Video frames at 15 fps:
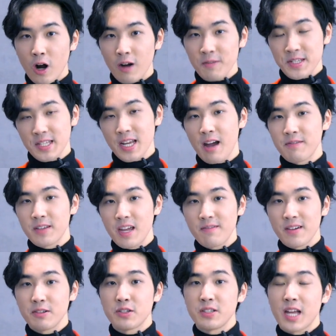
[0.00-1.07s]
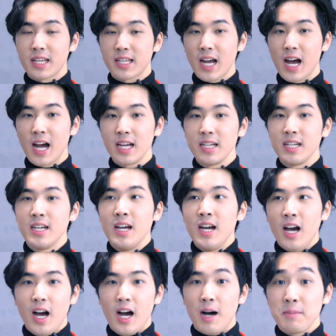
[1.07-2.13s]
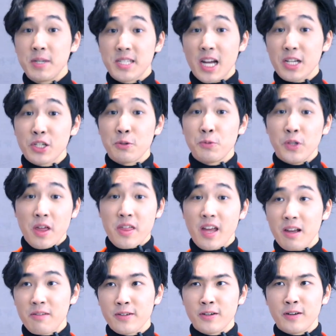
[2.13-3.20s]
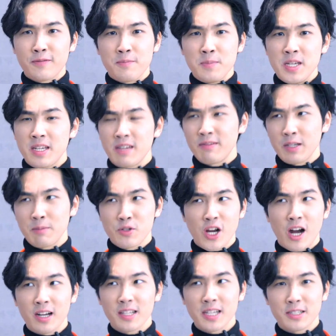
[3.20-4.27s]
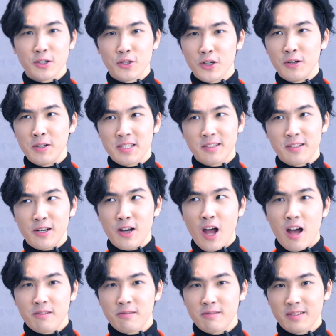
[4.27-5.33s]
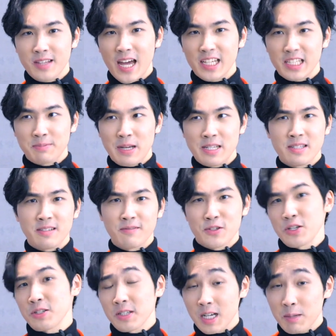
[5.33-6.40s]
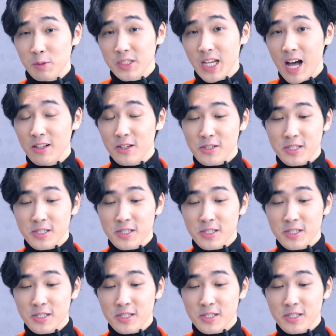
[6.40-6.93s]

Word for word: Obviously I gave out to that guy. Um, he's actually really thankful of me giving him chocolates, although it, they're not that expensive, just a couple dollars.